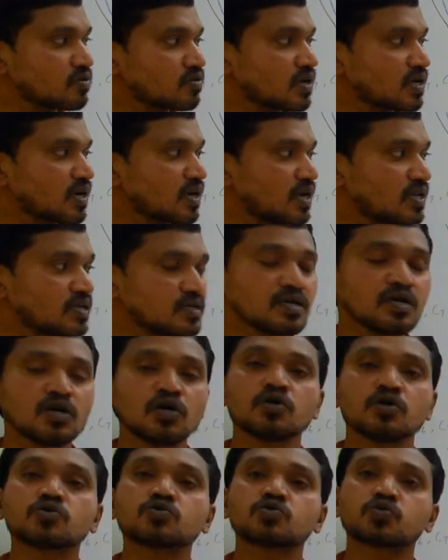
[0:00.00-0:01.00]
we are calling
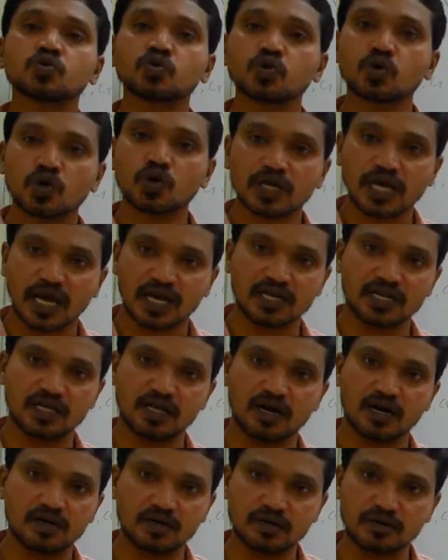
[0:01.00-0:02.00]

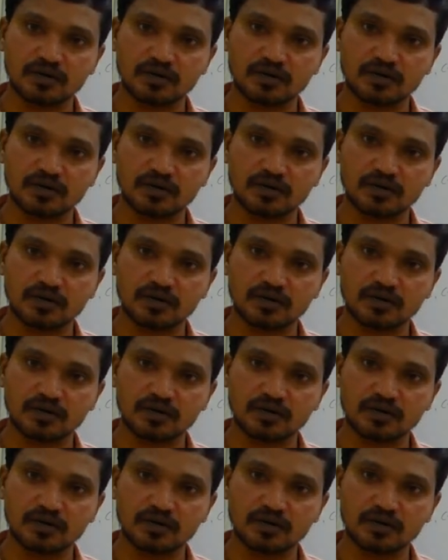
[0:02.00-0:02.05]
pseudoganglion.